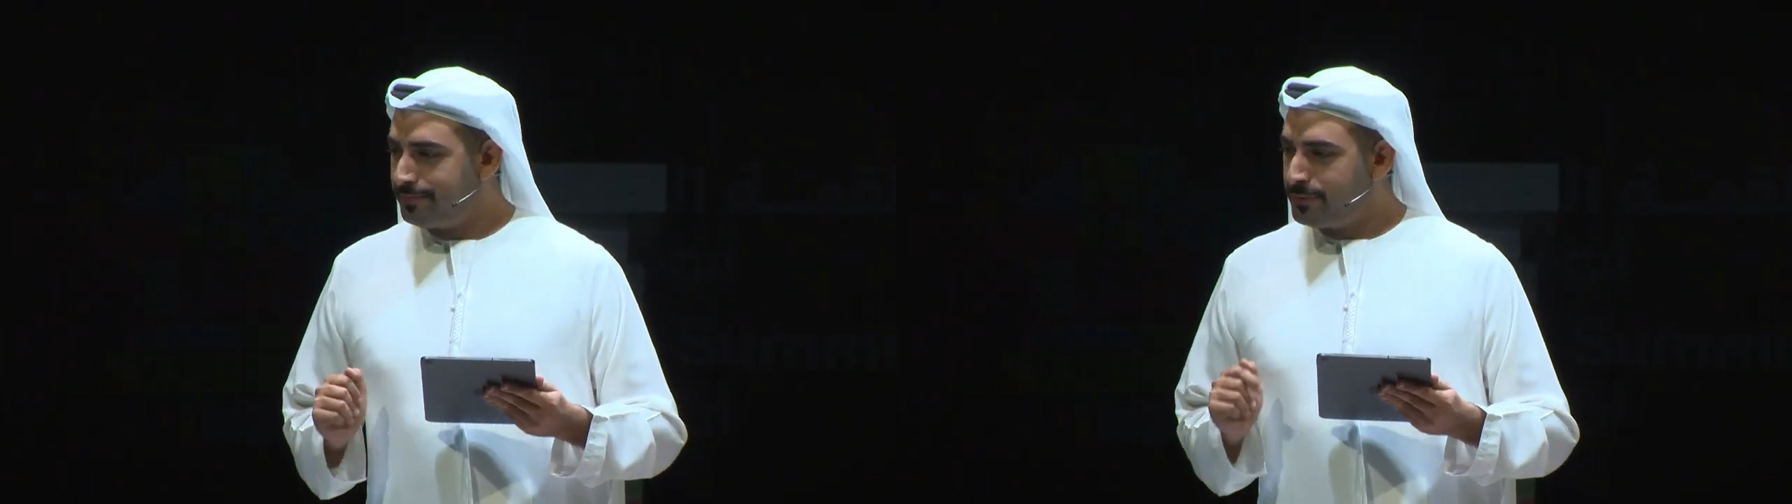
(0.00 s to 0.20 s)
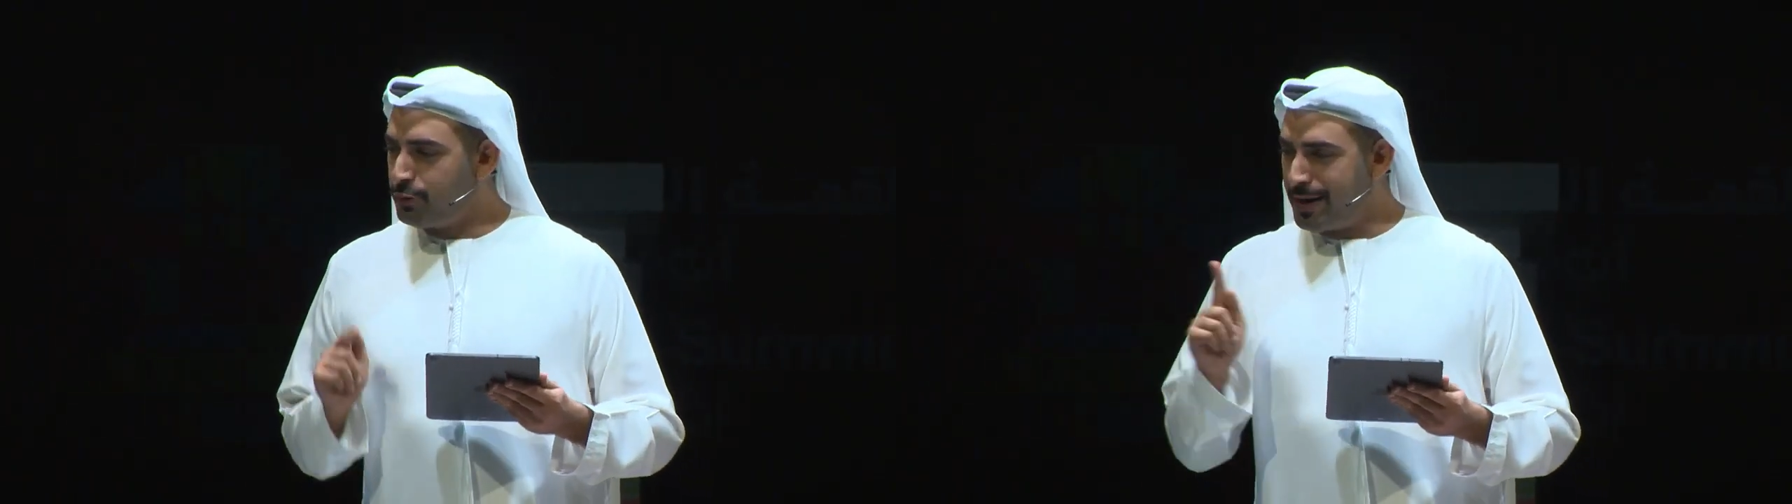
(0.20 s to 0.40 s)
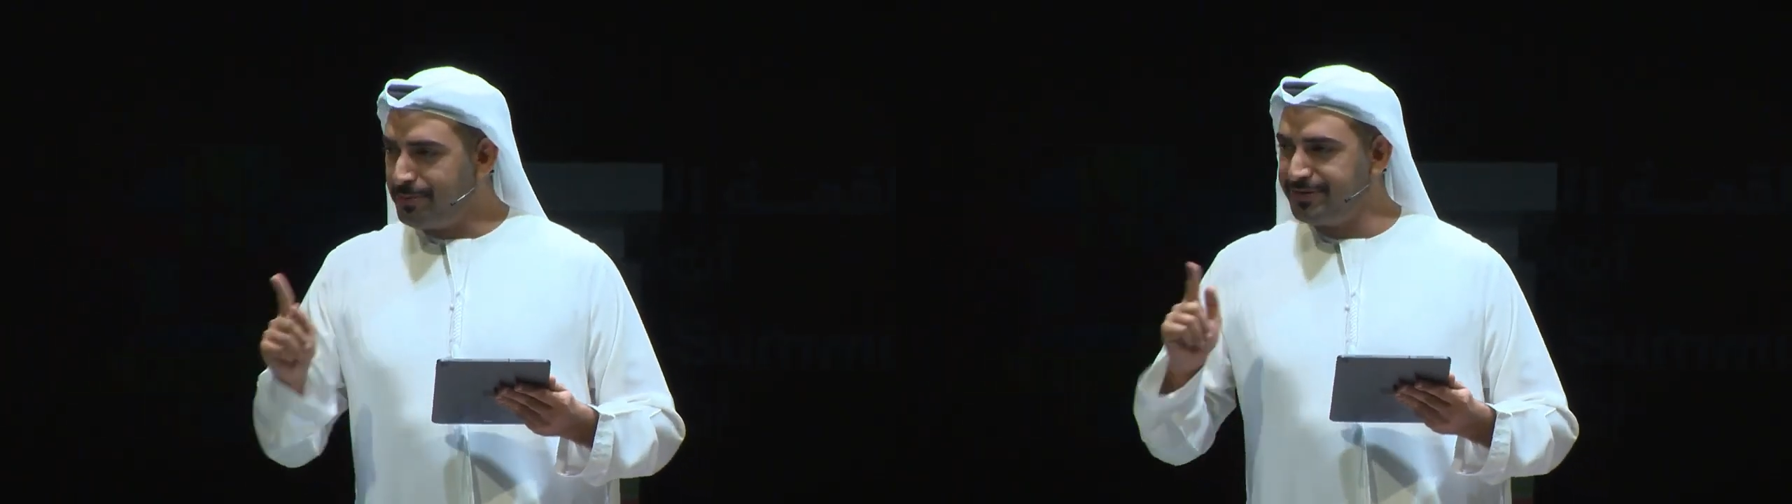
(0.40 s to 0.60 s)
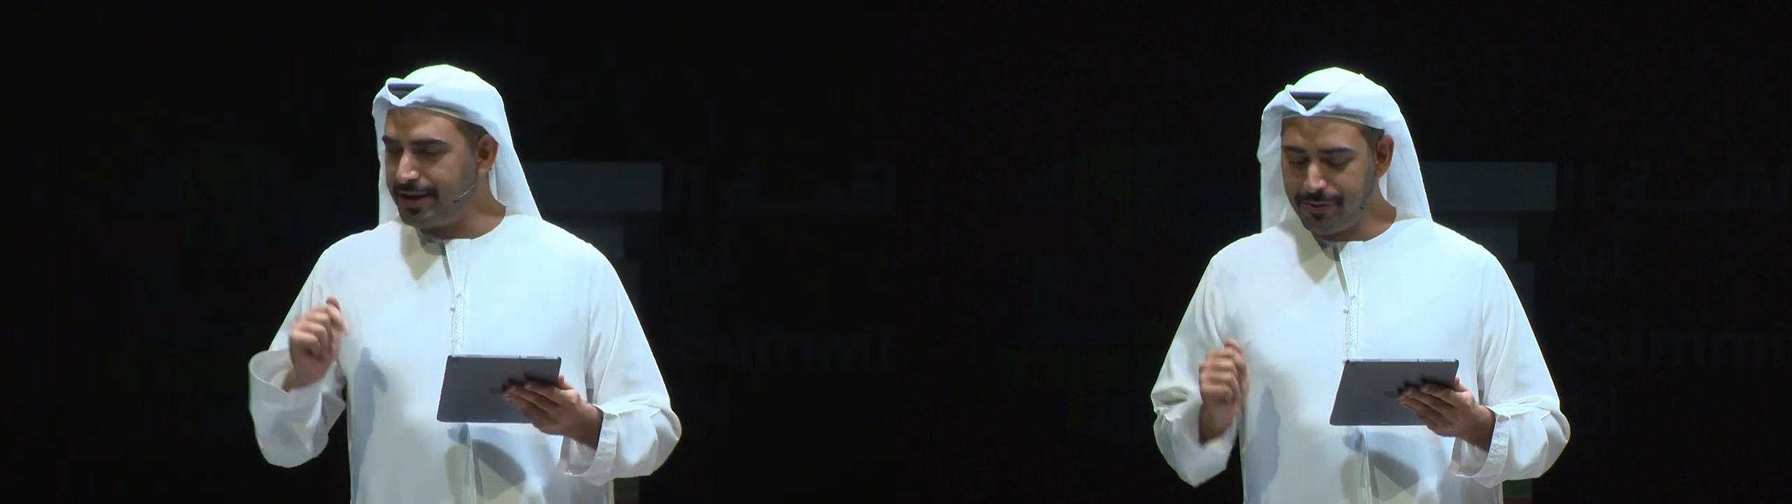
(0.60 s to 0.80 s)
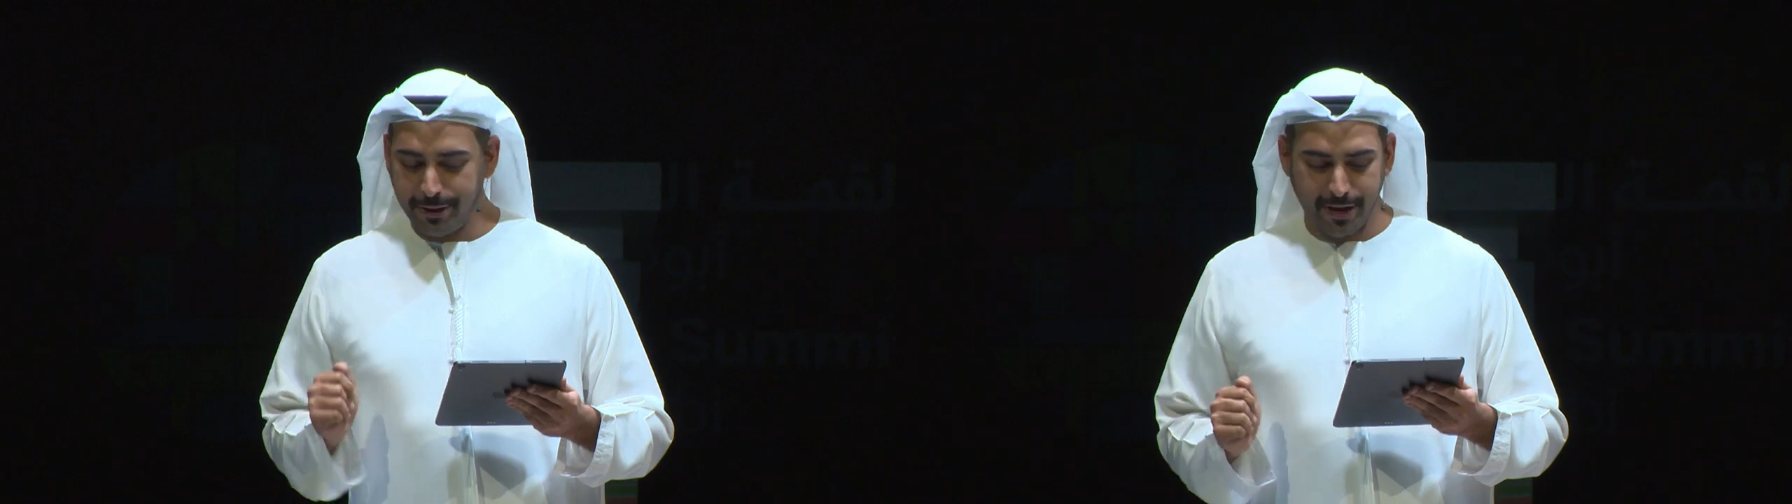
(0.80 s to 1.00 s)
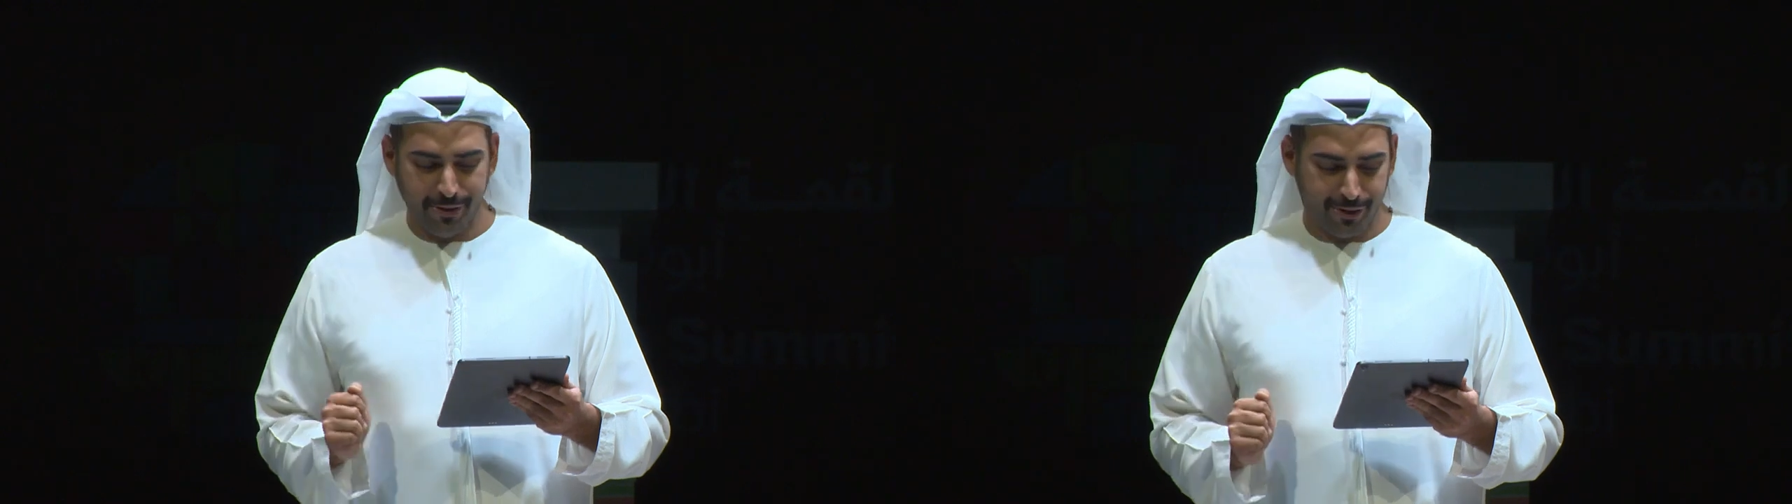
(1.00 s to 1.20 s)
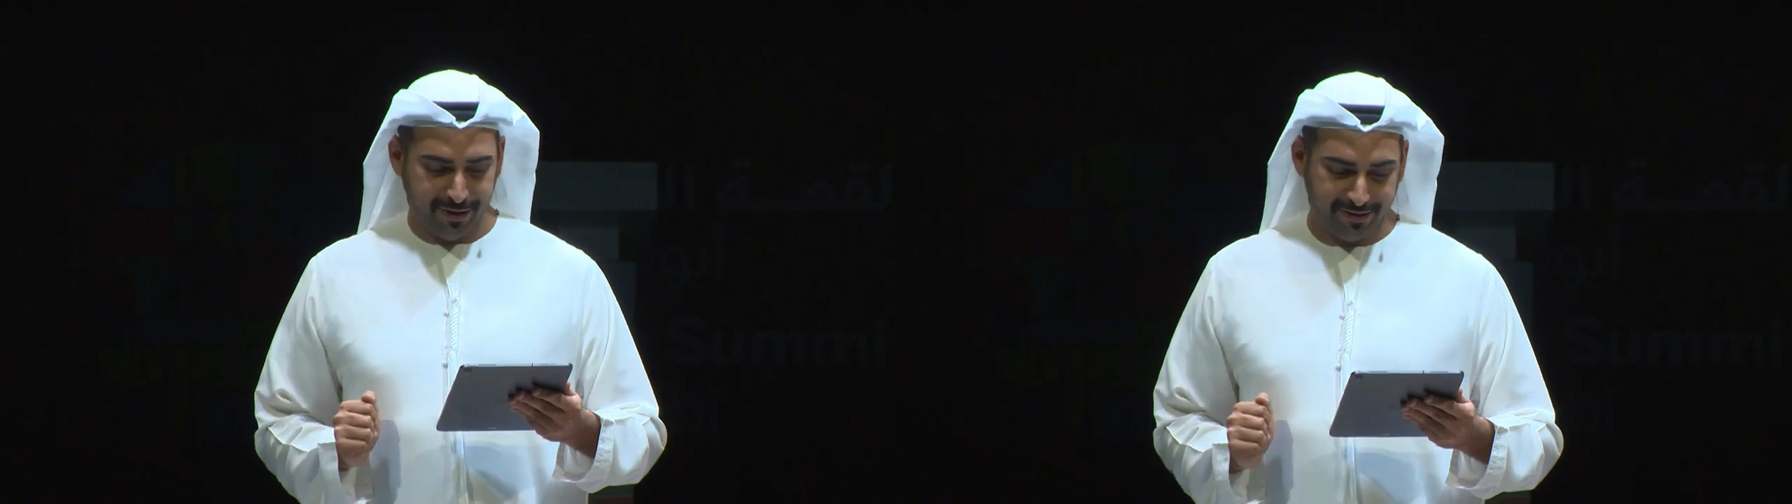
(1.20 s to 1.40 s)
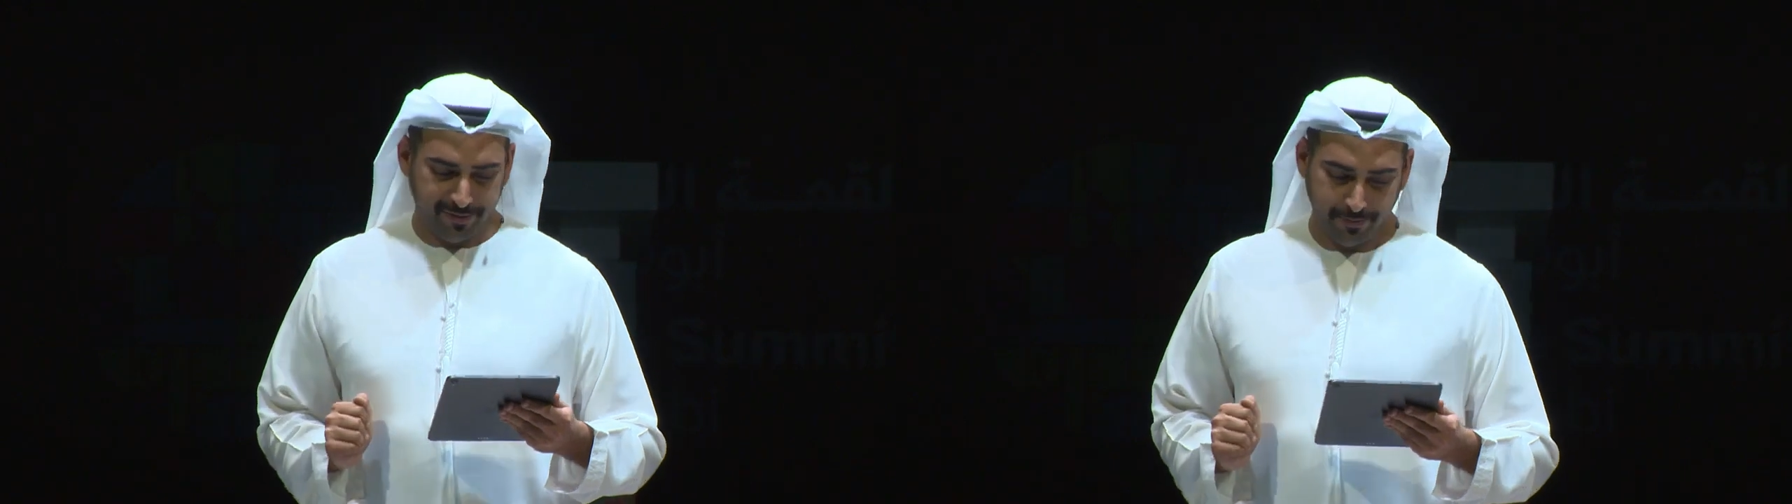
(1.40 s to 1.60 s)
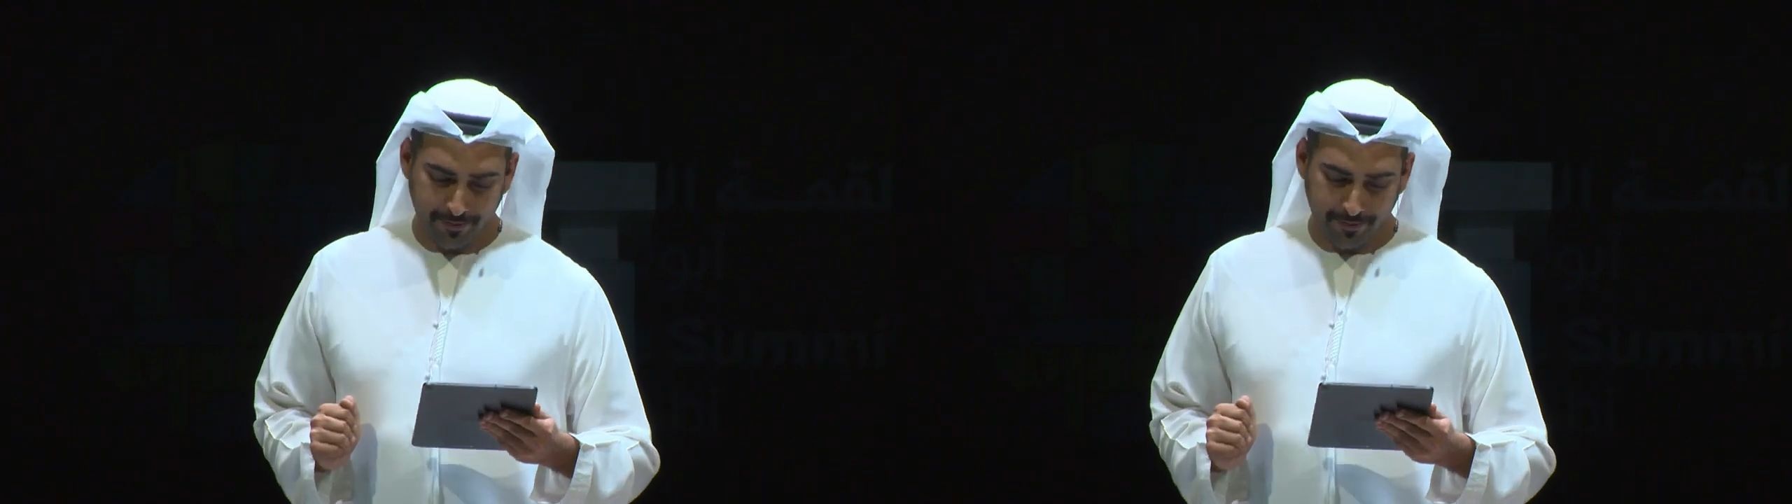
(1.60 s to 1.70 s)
to represent their countries.